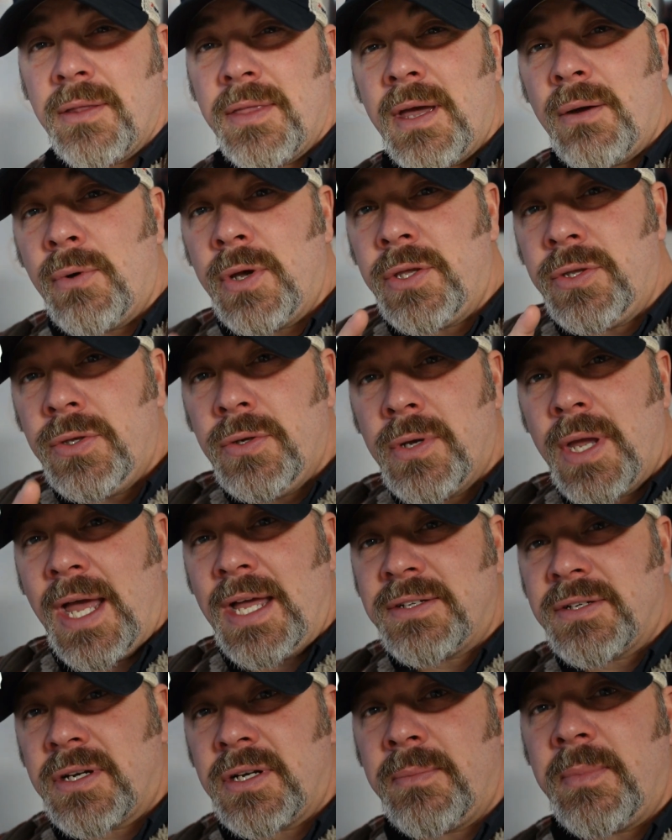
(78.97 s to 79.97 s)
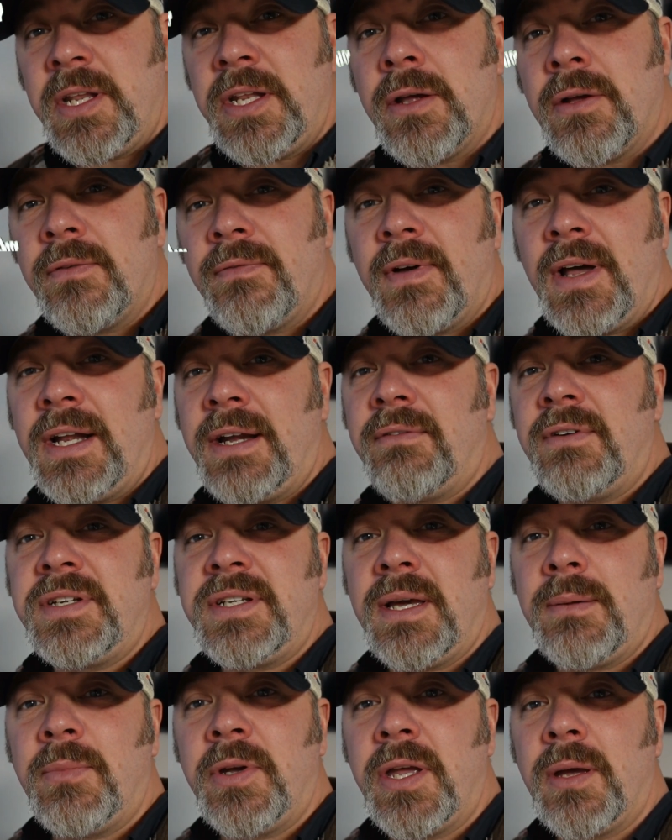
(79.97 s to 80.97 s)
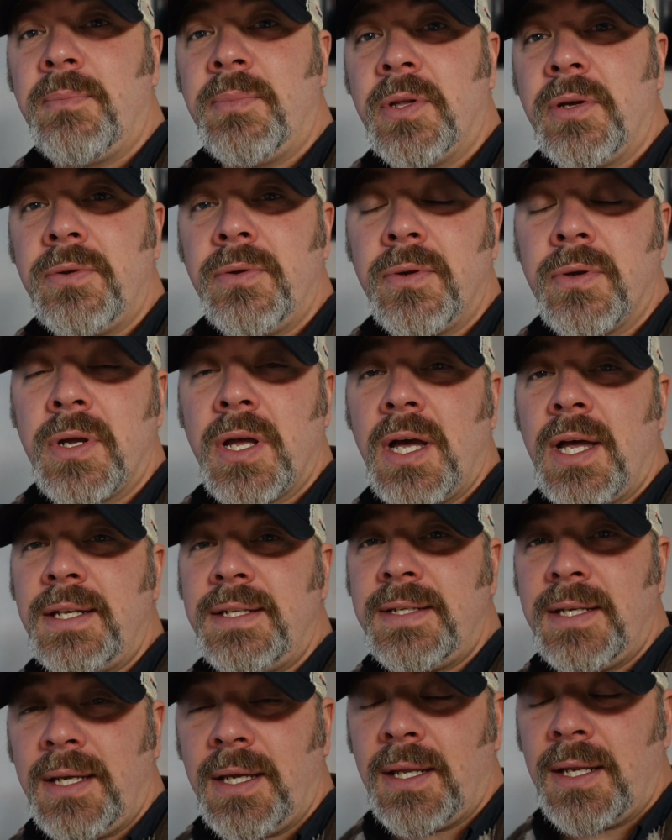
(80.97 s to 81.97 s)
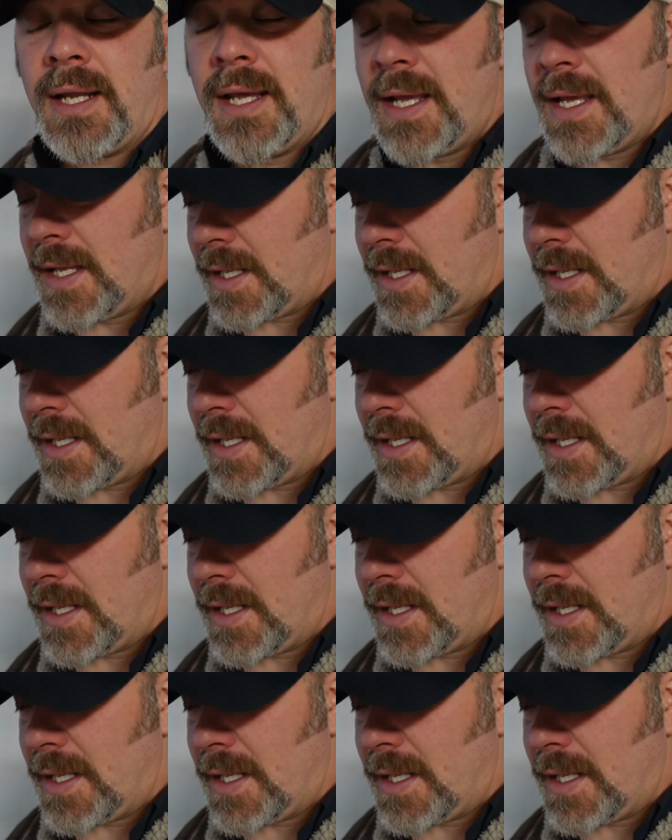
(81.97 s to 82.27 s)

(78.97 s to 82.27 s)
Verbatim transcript: That way you guys are going to be notified every time we upload new content.